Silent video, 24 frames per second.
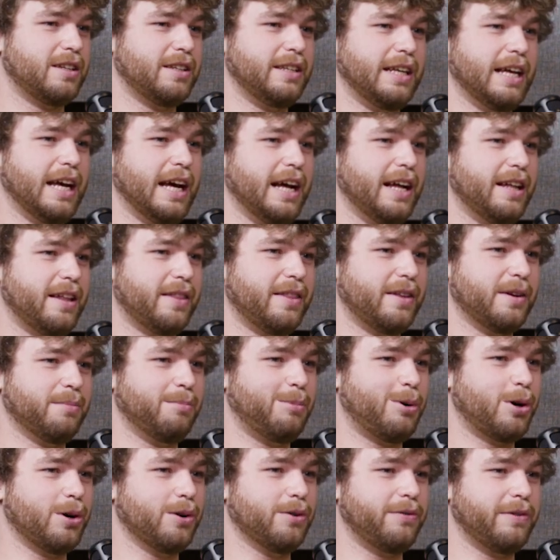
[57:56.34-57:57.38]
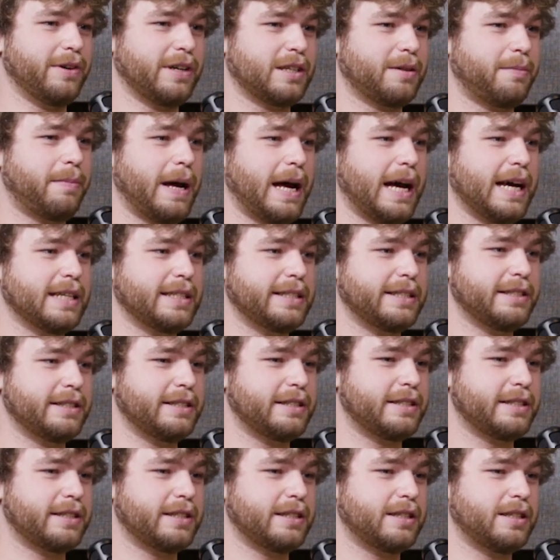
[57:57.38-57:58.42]
Yeah, they're perfect
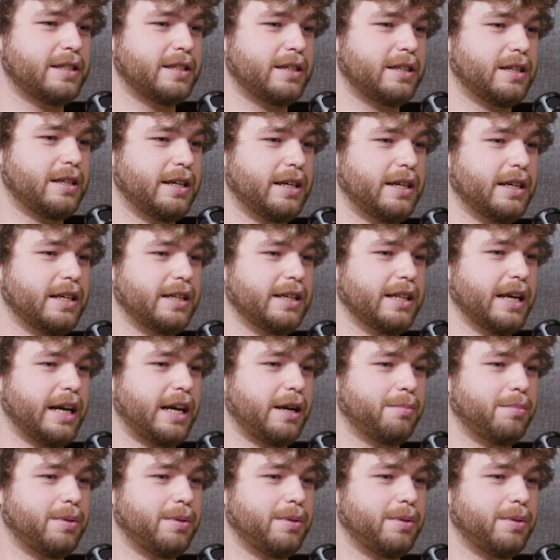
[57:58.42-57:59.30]
passes and like